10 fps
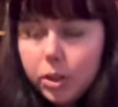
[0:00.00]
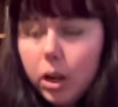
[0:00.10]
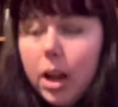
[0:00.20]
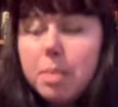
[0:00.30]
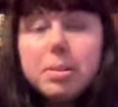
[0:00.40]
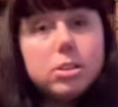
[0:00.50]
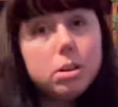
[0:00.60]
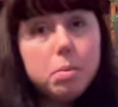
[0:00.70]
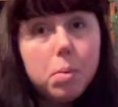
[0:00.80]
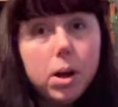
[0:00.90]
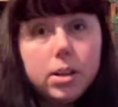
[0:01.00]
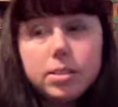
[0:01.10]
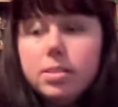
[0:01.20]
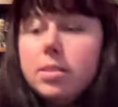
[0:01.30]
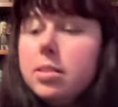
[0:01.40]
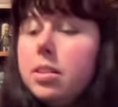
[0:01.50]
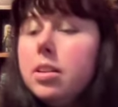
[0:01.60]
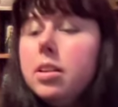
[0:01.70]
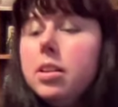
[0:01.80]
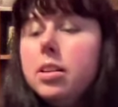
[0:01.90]
I'm going to start with Wands.
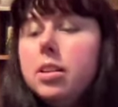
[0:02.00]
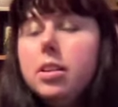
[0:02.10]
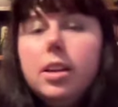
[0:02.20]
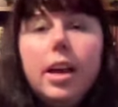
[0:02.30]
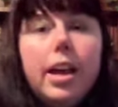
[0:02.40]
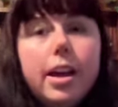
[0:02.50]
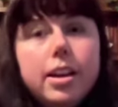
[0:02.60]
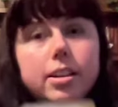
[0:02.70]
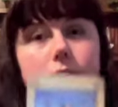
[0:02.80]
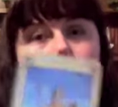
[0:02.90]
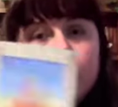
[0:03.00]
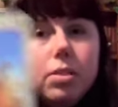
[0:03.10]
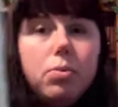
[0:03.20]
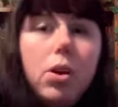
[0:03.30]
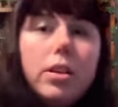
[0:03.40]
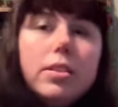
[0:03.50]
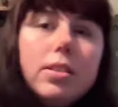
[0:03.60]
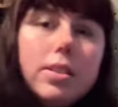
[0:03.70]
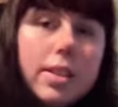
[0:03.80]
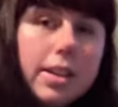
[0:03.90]
And the Queen of Wands
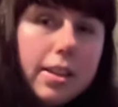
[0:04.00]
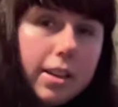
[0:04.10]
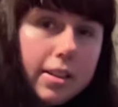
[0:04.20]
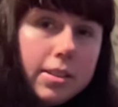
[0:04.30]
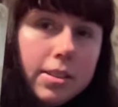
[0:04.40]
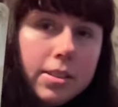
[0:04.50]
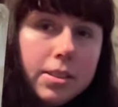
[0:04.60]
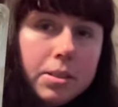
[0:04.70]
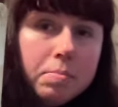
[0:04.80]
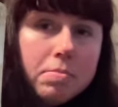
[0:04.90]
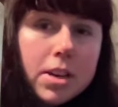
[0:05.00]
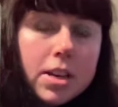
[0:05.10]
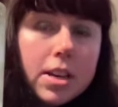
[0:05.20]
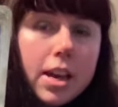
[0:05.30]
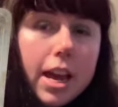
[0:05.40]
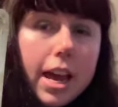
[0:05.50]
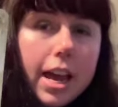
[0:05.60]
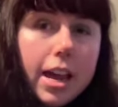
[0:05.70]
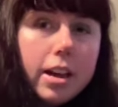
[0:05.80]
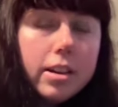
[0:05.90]
looks like this.
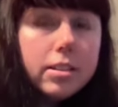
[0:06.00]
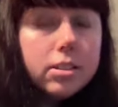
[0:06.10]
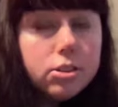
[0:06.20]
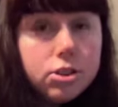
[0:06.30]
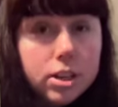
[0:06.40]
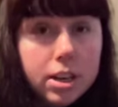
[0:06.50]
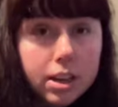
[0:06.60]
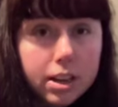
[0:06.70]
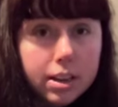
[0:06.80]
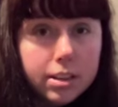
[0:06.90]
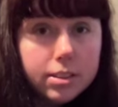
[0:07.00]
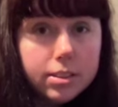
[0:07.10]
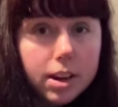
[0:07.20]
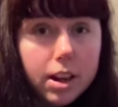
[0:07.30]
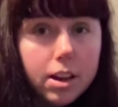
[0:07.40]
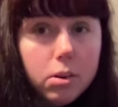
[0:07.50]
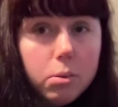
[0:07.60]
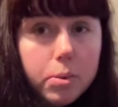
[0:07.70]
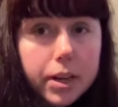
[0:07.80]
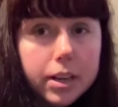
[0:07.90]
And she is a
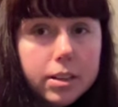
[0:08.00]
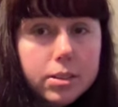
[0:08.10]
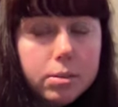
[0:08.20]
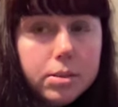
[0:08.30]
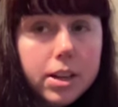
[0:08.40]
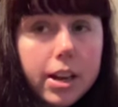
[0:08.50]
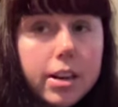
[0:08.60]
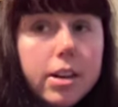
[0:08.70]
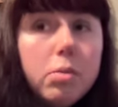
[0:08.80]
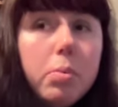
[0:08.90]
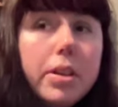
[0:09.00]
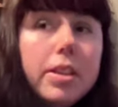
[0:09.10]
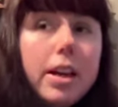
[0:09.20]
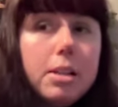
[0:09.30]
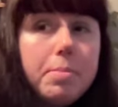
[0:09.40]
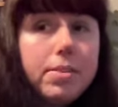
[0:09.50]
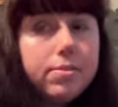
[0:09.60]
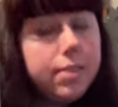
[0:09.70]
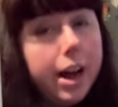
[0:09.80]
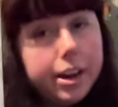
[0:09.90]
queen associated with the element
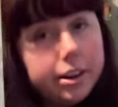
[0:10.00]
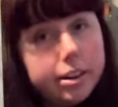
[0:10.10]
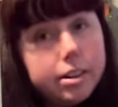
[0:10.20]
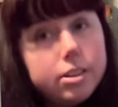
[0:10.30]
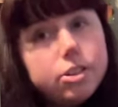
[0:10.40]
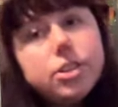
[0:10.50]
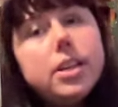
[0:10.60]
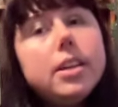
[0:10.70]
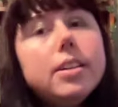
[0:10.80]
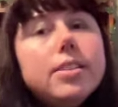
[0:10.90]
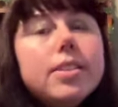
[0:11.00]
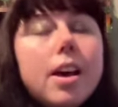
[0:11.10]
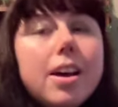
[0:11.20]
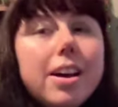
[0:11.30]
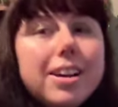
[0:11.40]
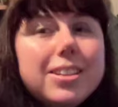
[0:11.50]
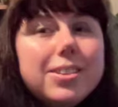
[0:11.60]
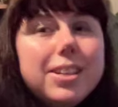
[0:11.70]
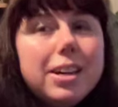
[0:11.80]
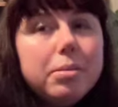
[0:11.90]
fire. She is
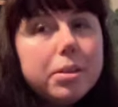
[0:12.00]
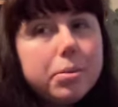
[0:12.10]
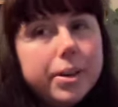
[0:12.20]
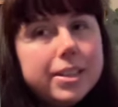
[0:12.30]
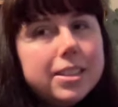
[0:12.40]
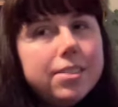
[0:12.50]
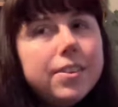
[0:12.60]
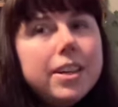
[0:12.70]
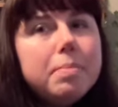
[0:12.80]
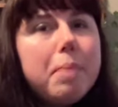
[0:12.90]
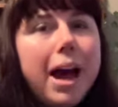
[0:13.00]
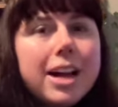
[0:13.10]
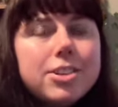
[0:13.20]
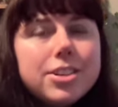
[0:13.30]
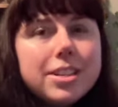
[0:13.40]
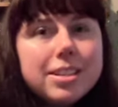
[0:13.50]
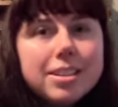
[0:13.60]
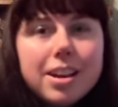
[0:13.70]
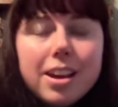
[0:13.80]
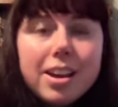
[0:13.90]
associated with creativity, passion,